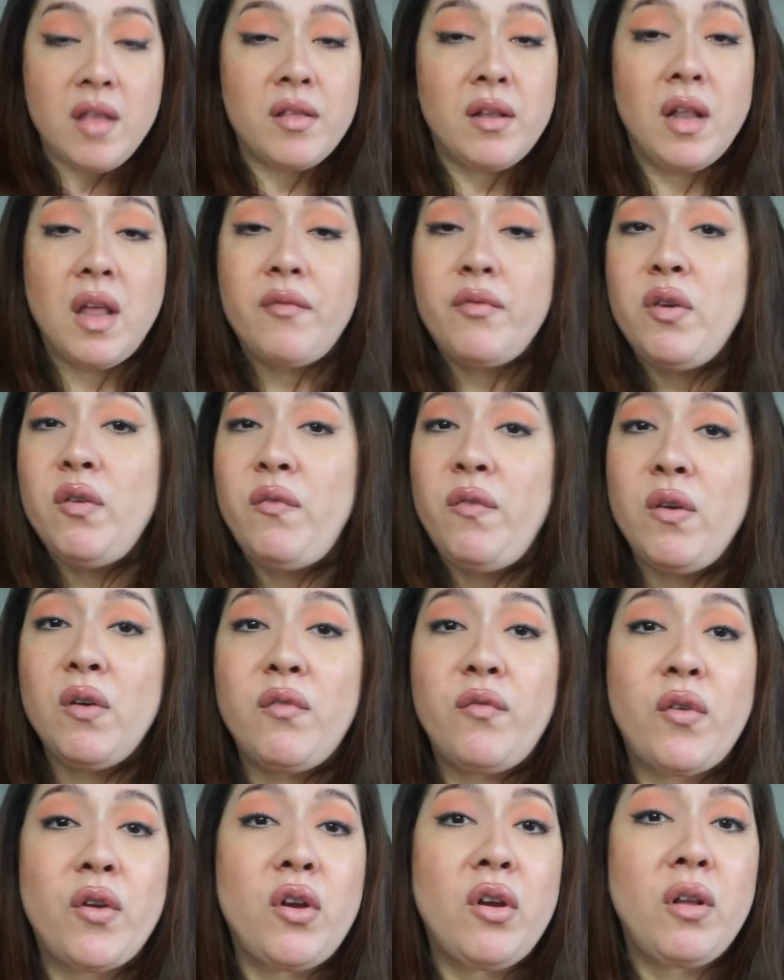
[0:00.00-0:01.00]
the love you
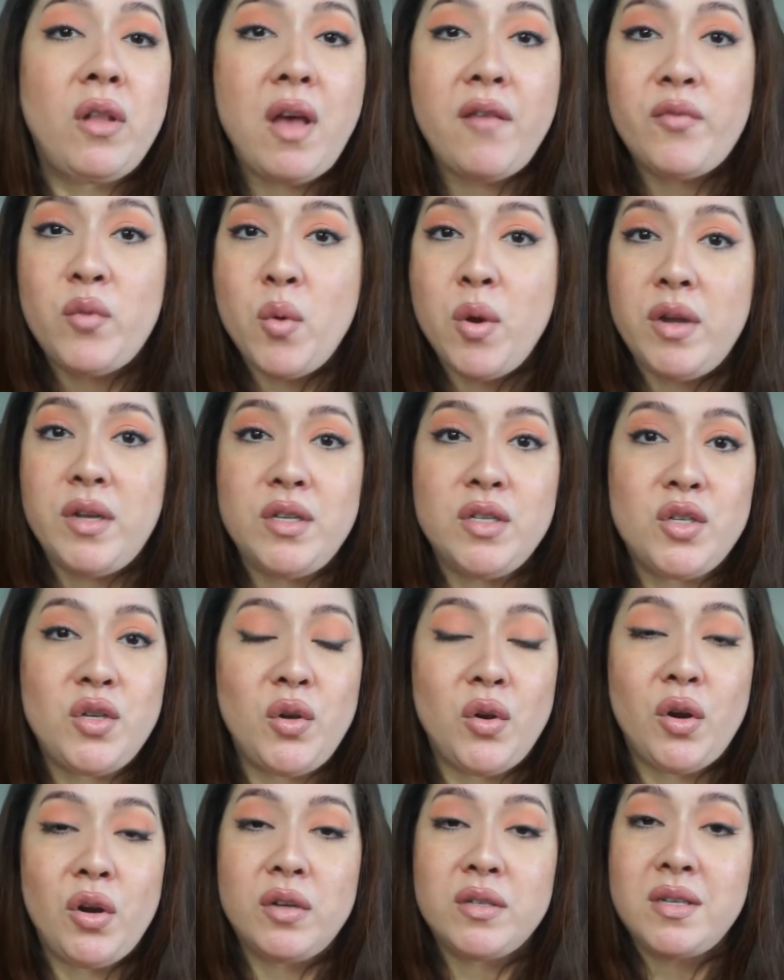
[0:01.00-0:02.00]
feel for your loved ones,
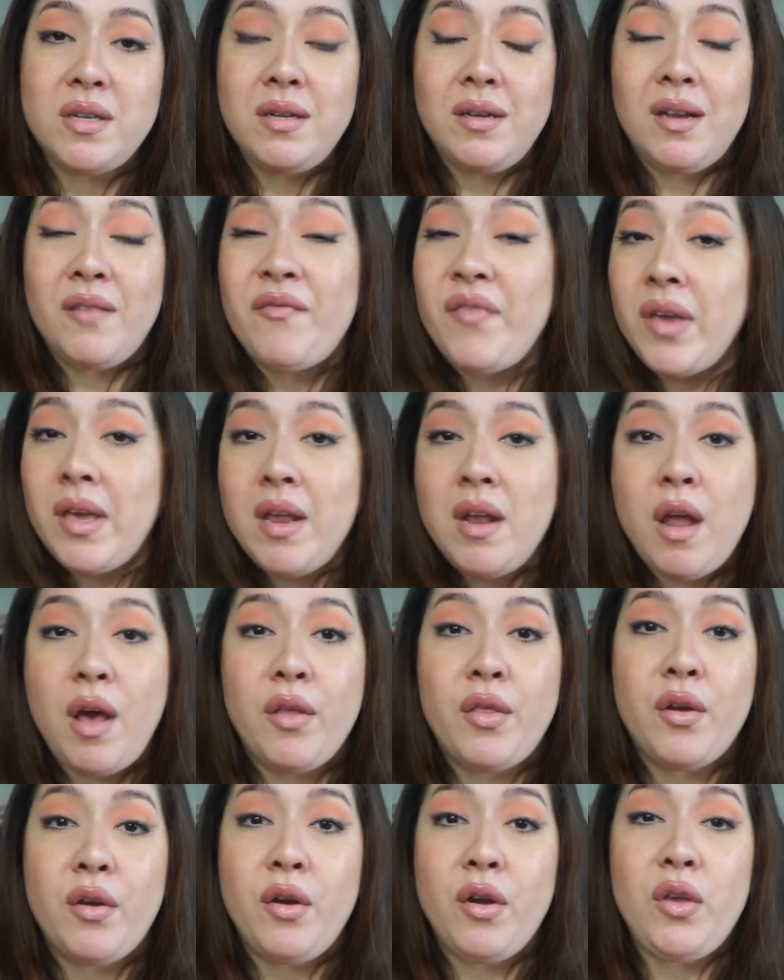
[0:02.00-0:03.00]
your significant
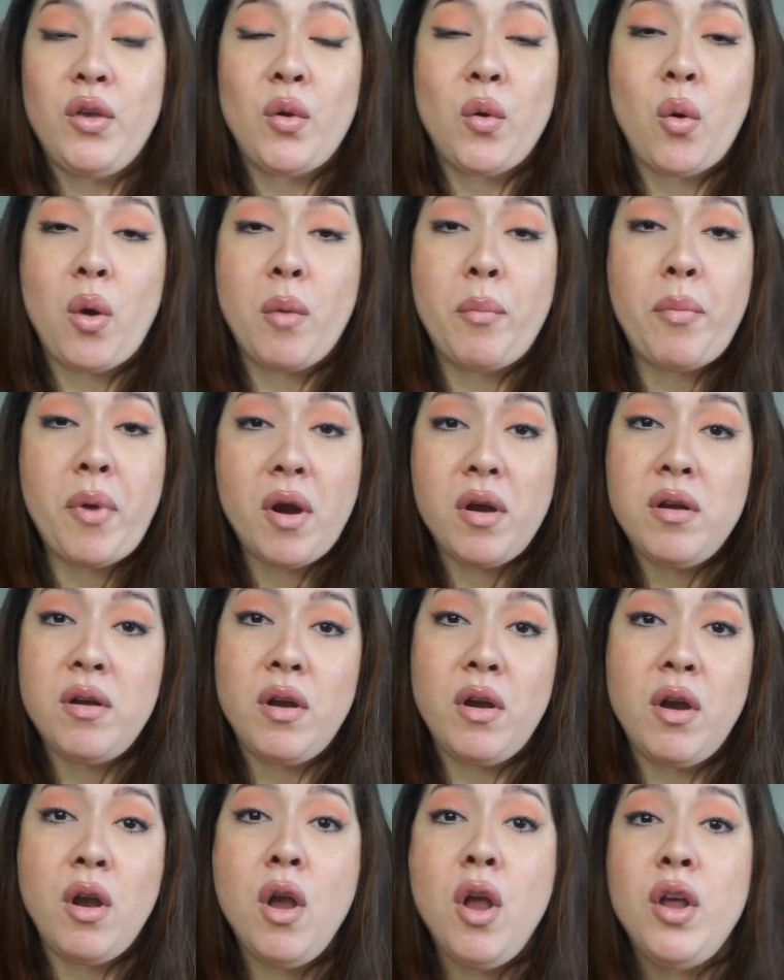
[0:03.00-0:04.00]
other, your
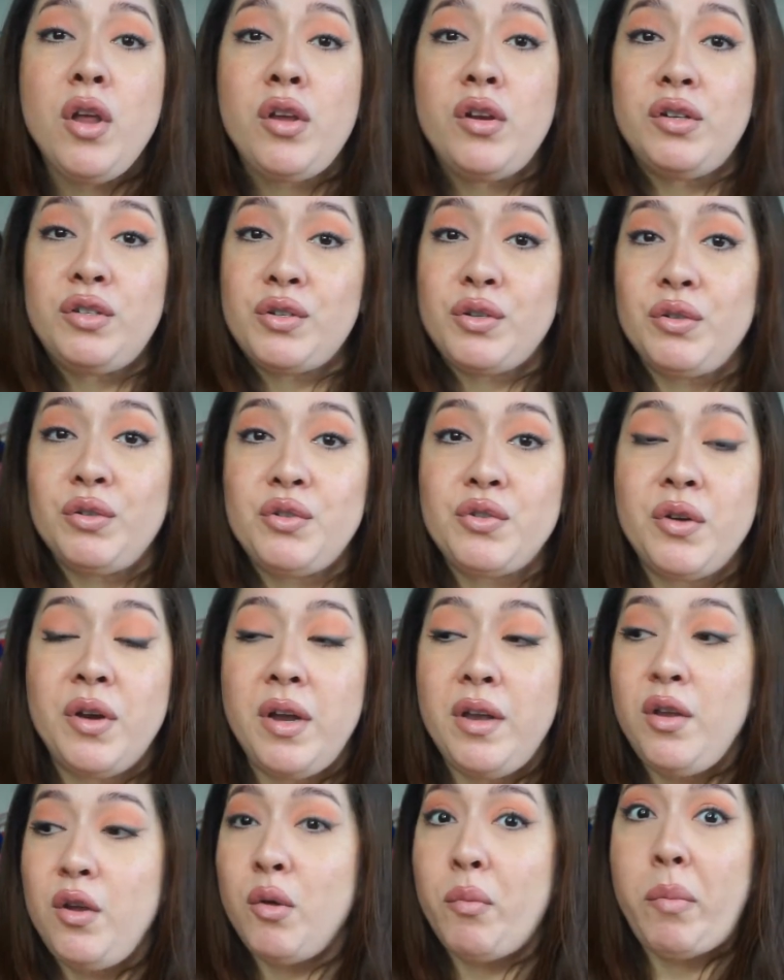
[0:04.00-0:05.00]
partner, your
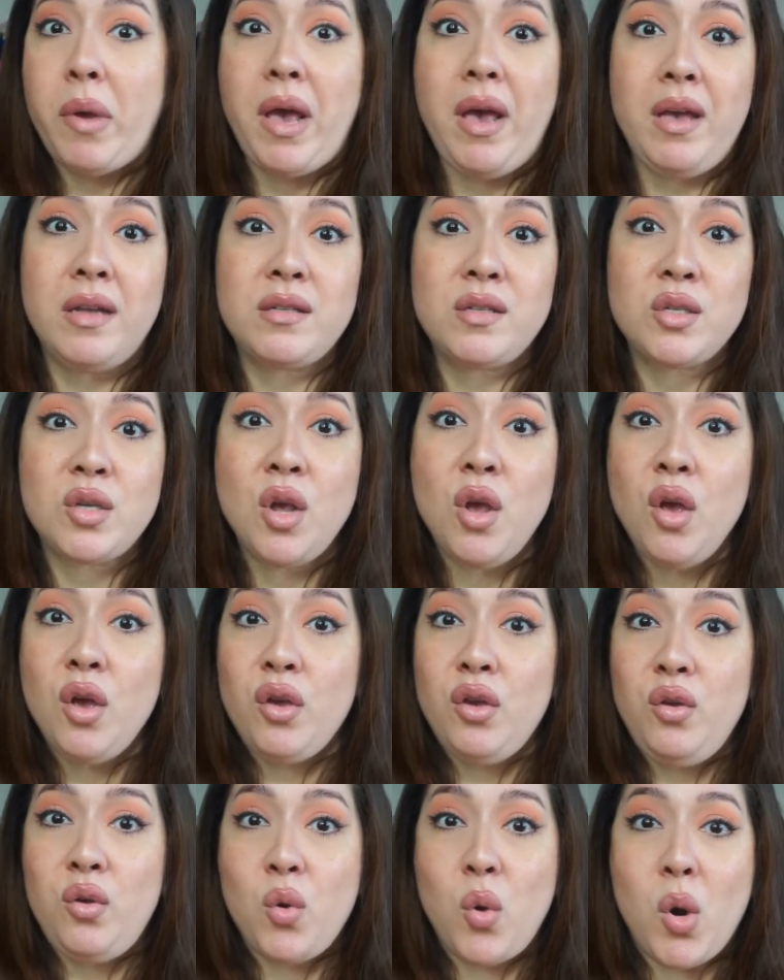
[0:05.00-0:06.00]
children, your pets,
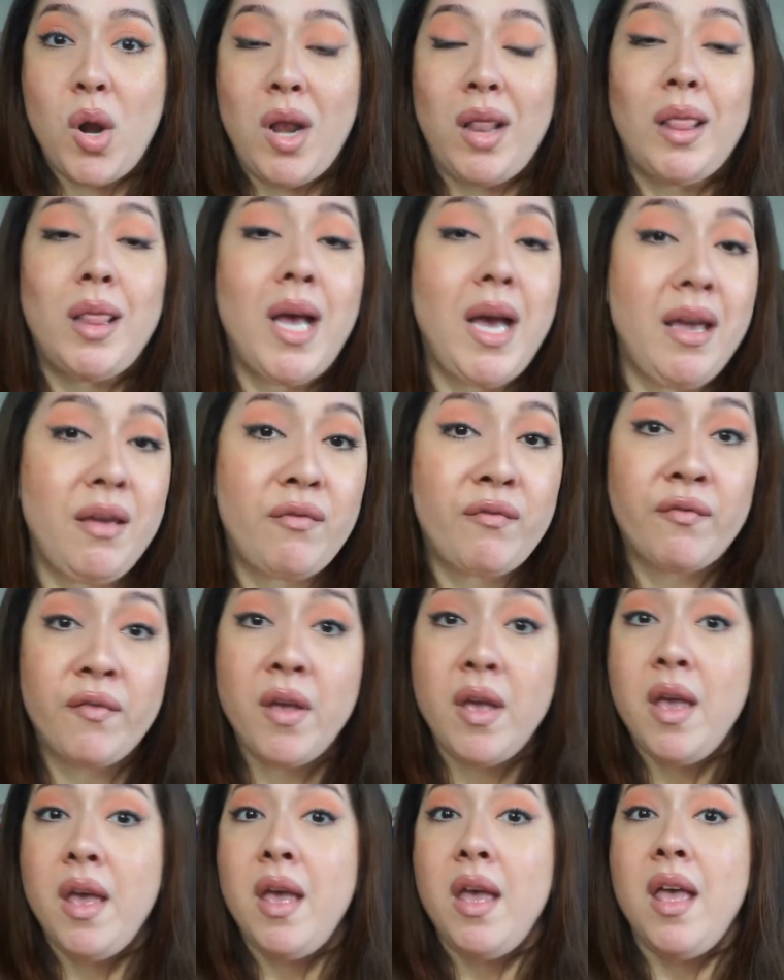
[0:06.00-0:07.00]
your life.
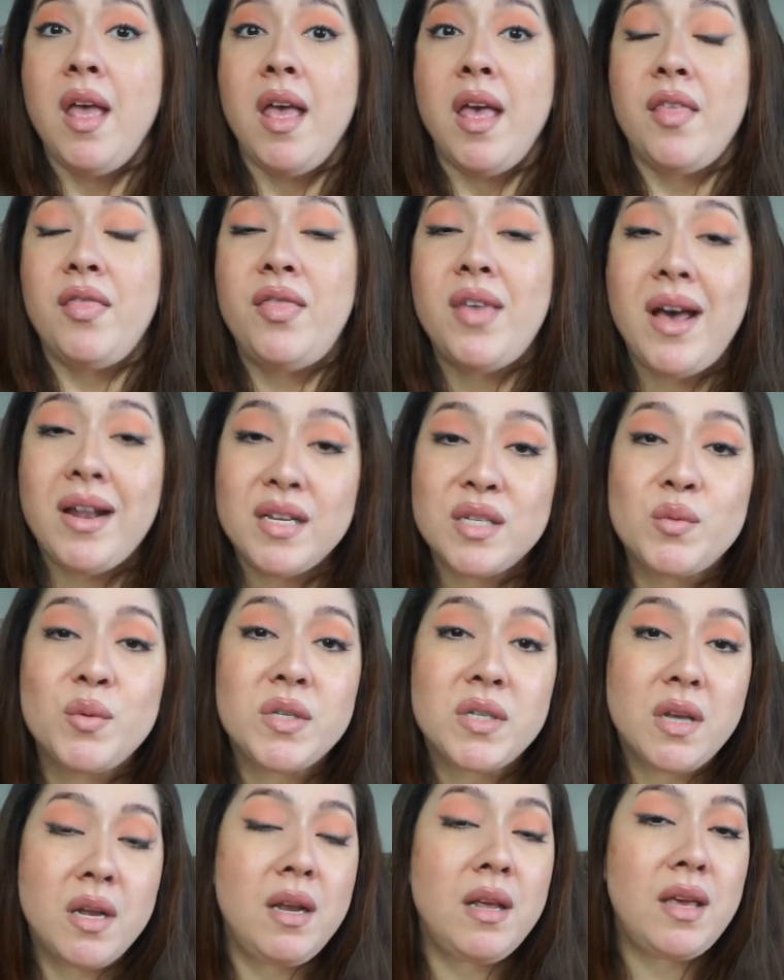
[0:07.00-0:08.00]
That is
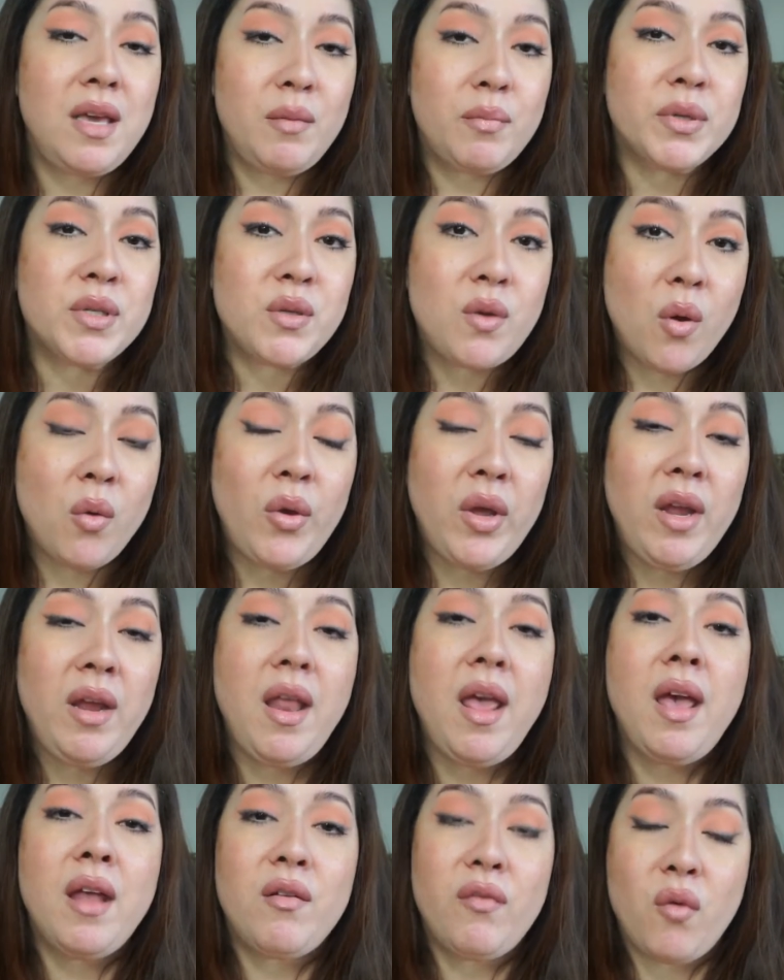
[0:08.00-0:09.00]
what's going to keep us
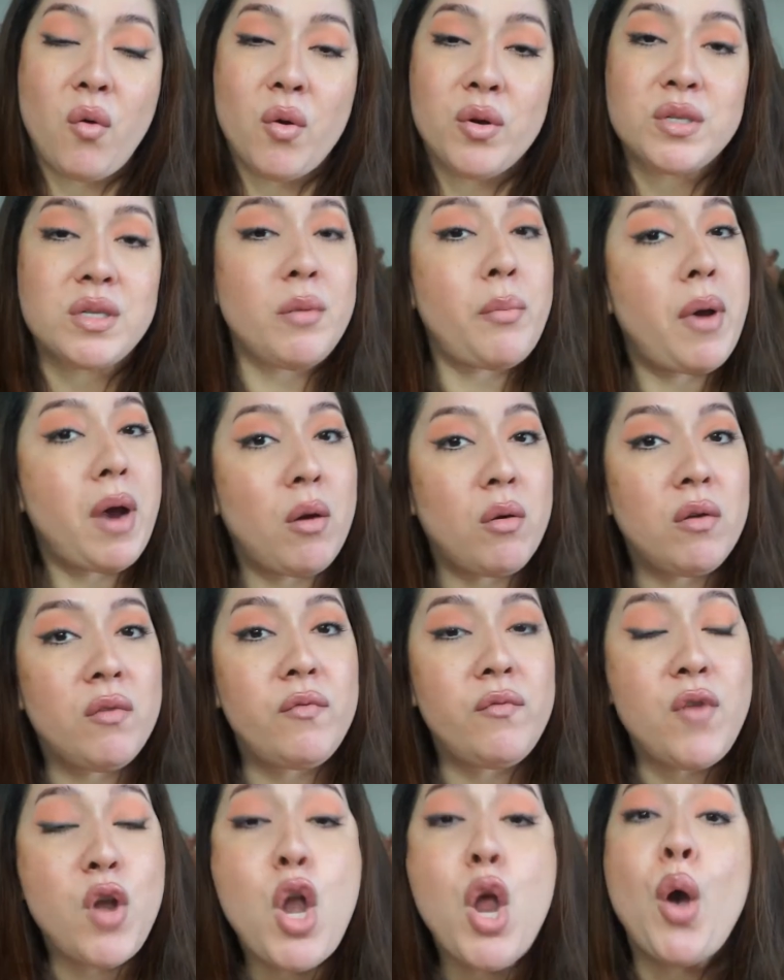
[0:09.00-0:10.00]
going. And of course, the power
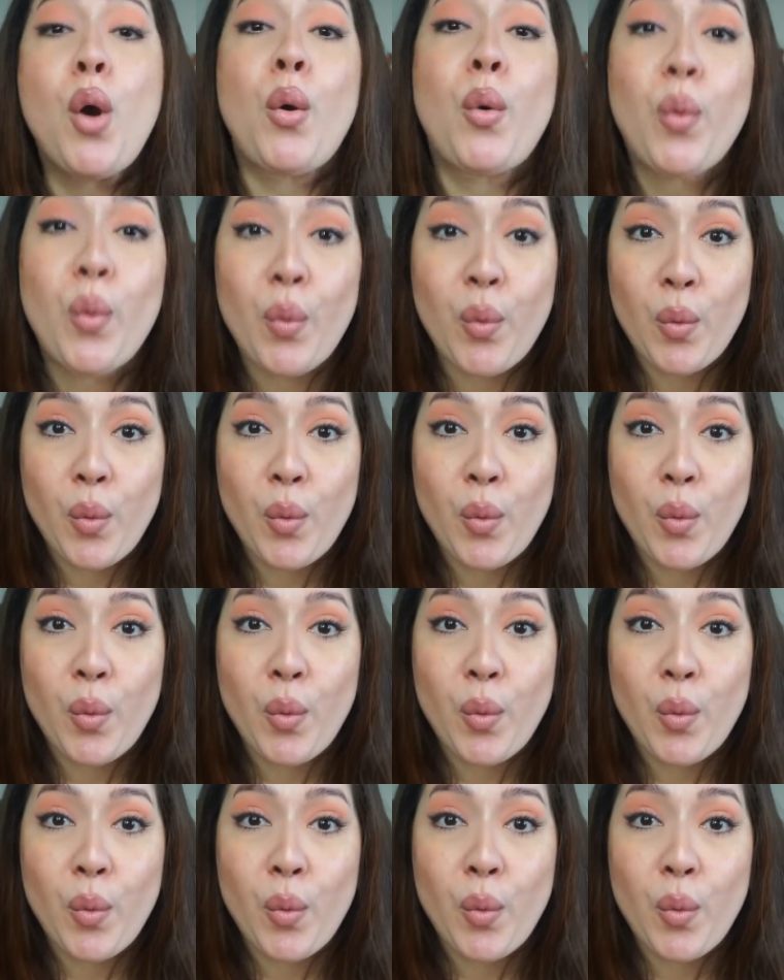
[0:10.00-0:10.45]
of no.